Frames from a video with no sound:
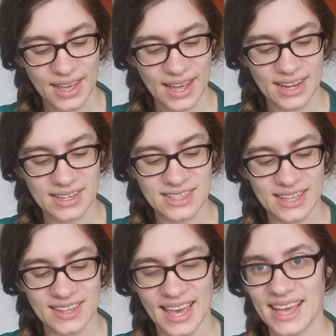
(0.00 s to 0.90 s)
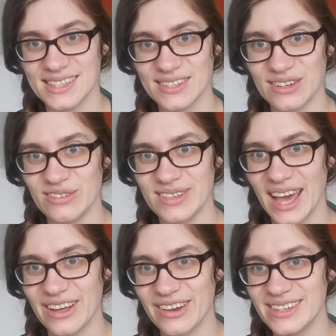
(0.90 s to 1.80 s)
And in the case of
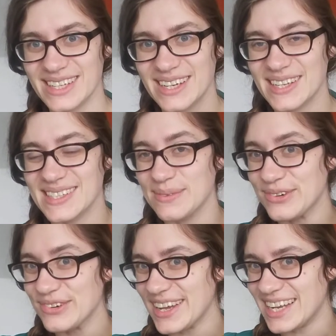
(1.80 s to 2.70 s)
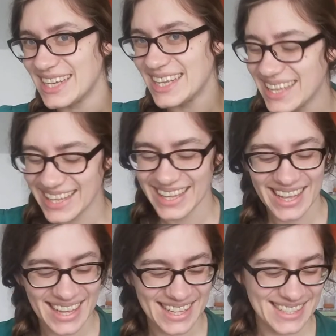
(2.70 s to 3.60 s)
yellows, it turns them green.
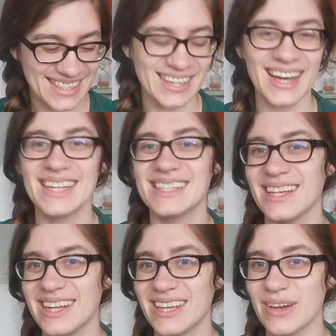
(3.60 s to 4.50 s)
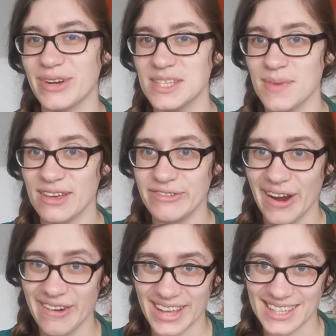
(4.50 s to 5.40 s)
So I decided I wanted to make a
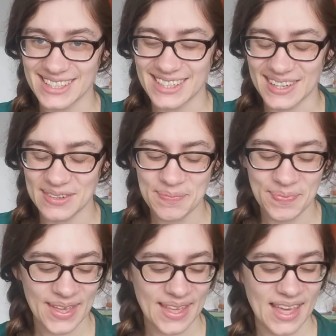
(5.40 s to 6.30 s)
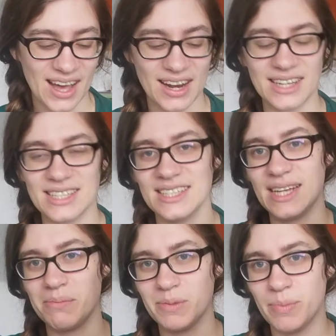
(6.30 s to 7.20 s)
variegated yarn. And I just
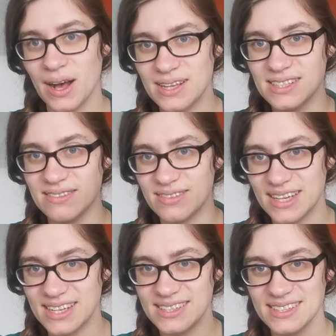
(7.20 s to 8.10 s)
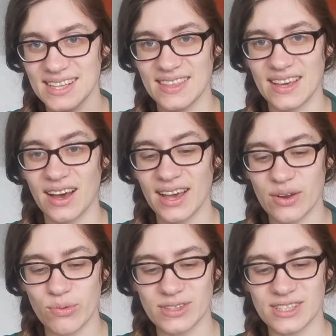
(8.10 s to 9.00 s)
dipped parts of this in the
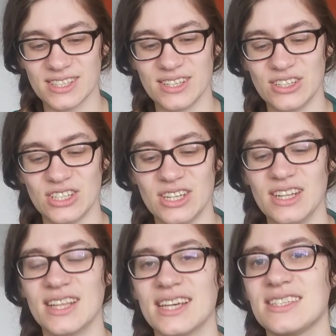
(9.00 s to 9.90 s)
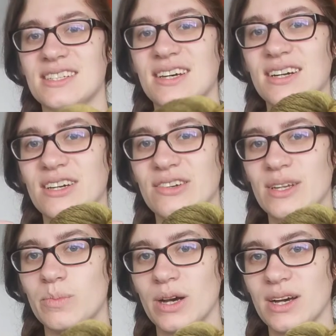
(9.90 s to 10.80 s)
iron water solution, and that's the darker
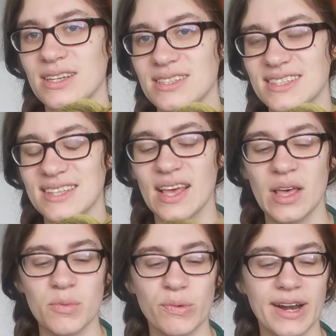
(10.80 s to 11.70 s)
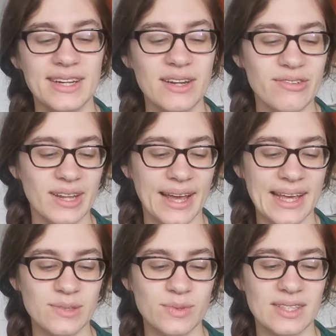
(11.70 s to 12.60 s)
green parts. But what I didn't
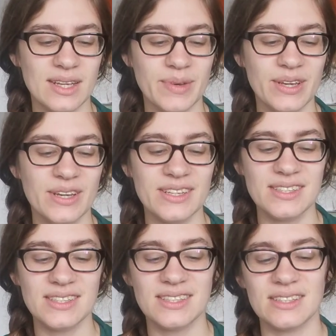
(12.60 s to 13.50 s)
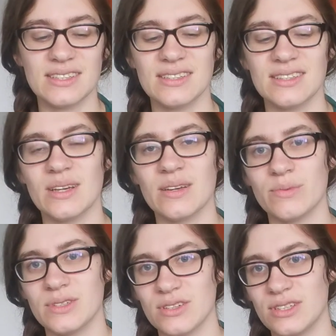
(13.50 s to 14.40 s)
realise was that because
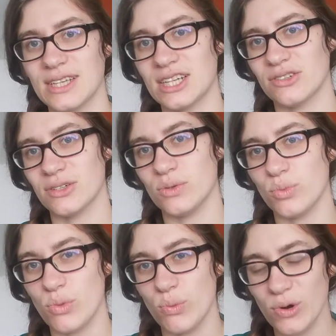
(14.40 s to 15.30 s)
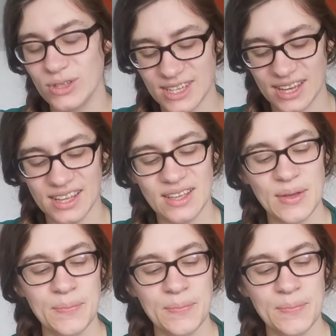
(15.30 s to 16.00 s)
it was so saturated with water,